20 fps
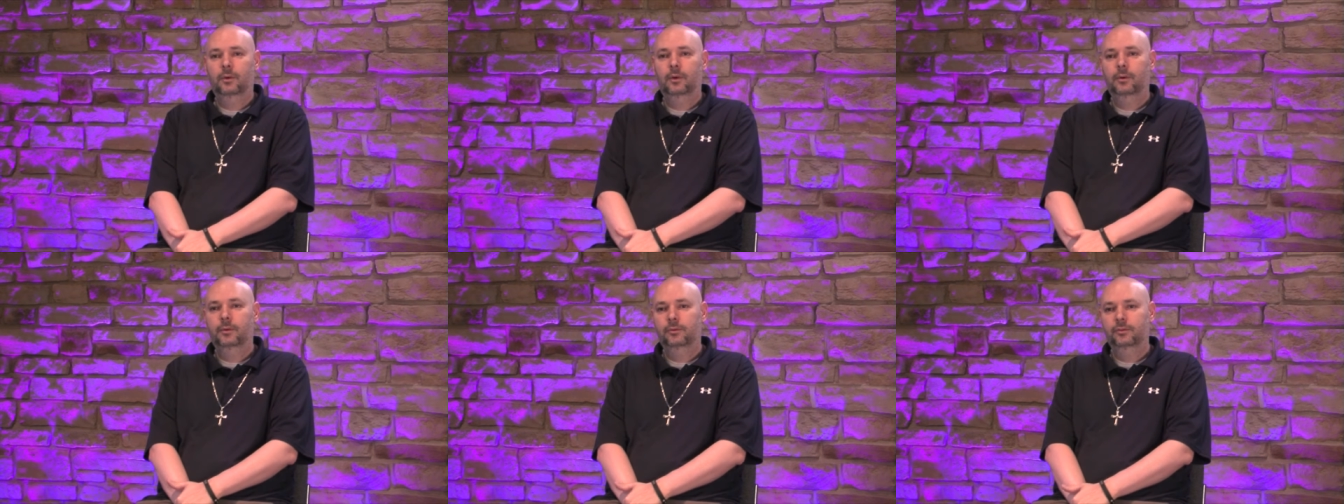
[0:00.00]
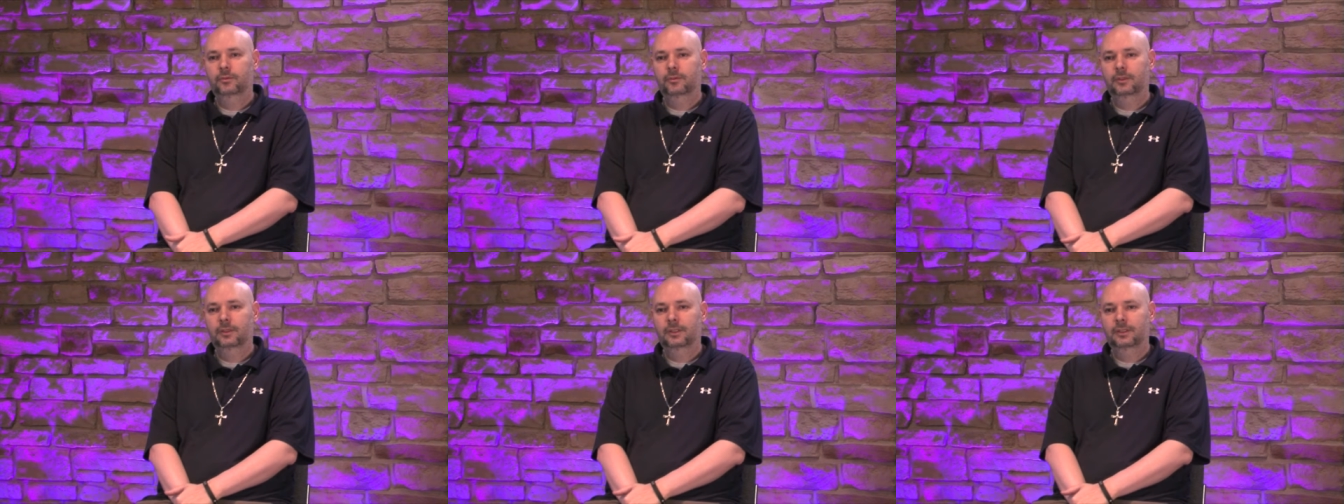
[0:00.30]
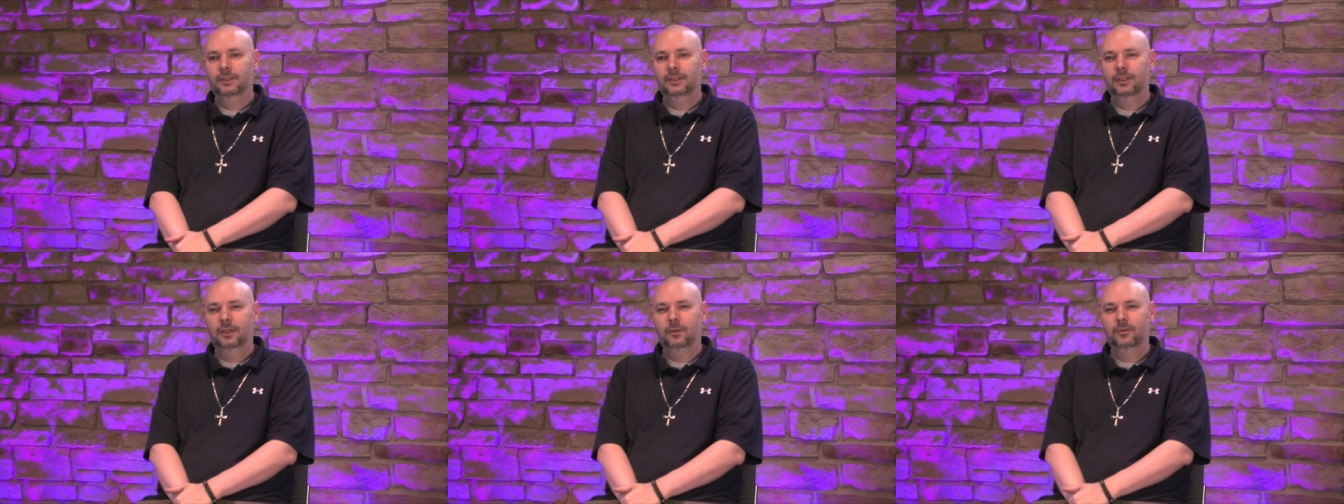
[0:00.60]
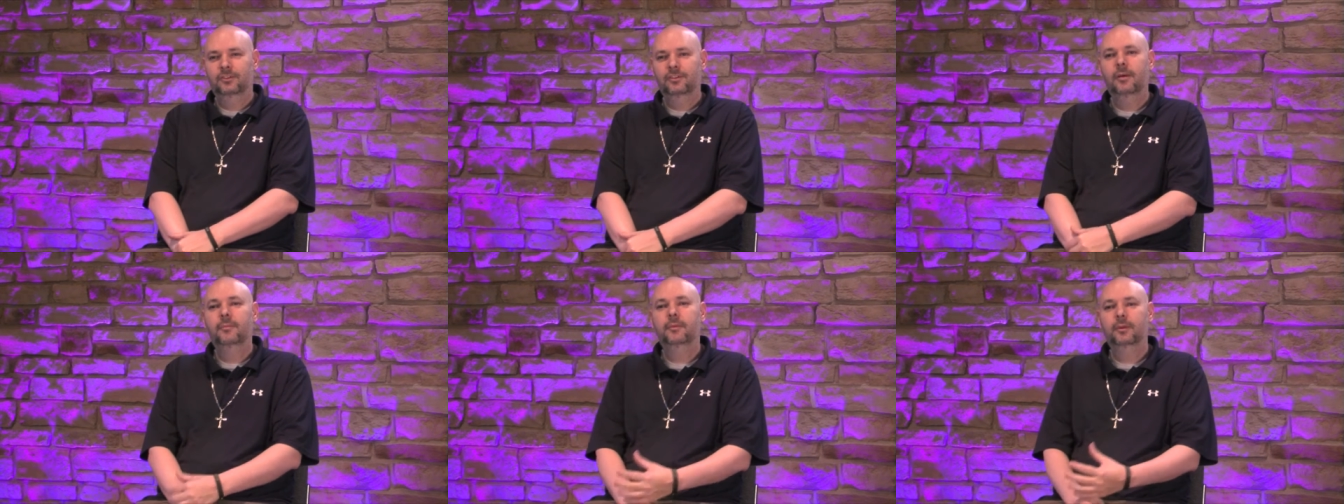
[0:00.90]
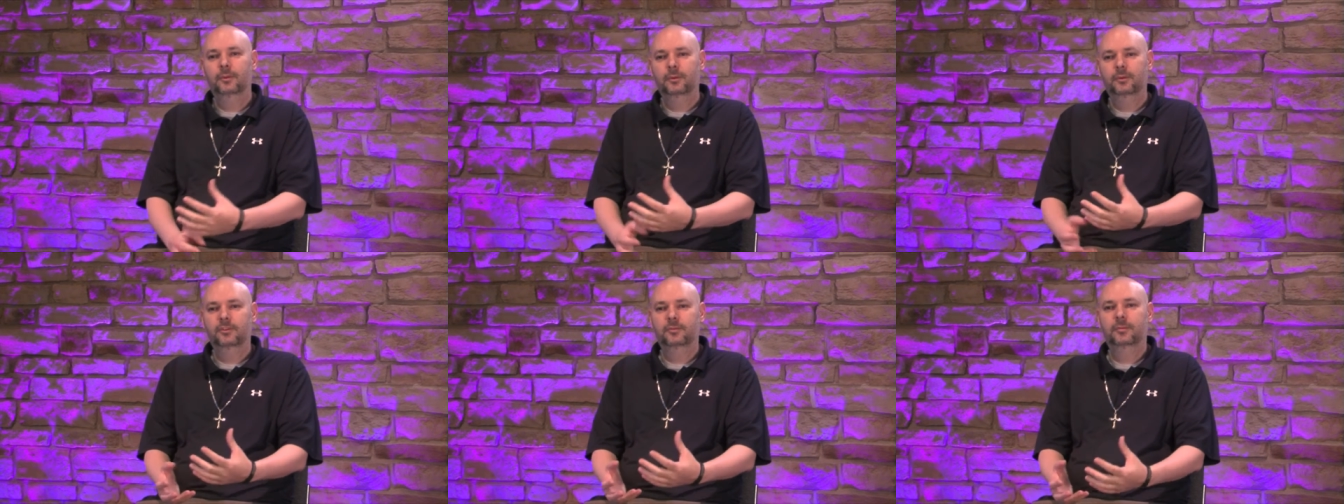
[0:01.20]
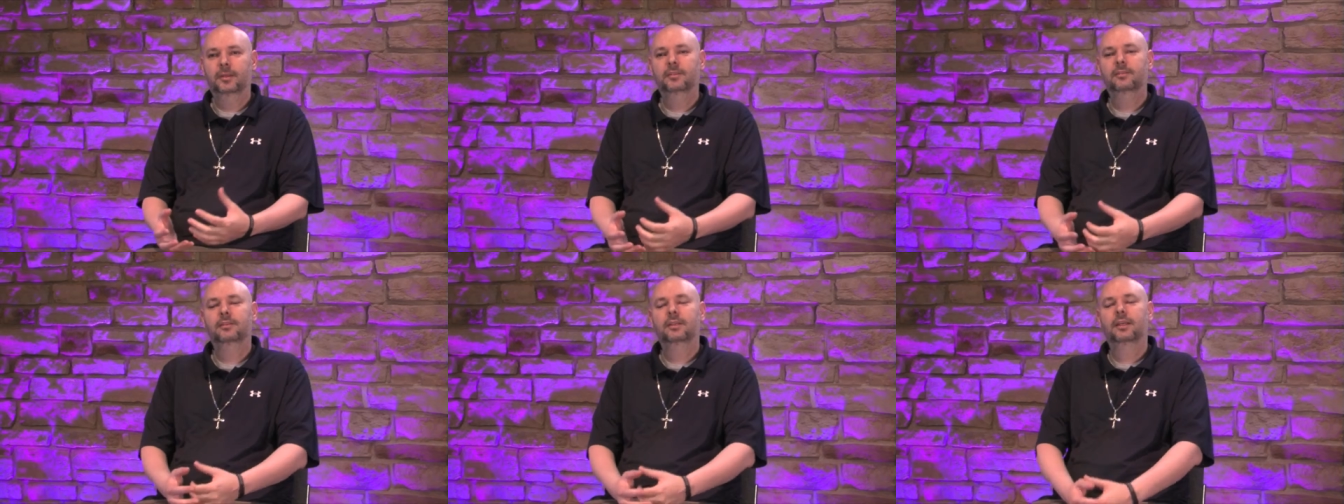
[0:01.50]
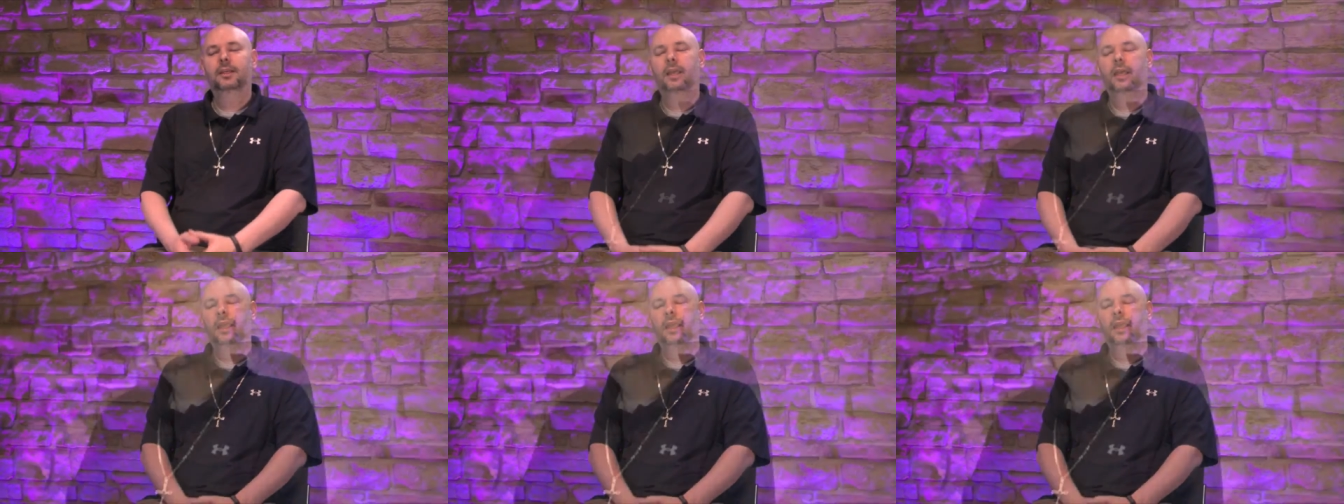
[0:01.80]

I was, you know, something was missing.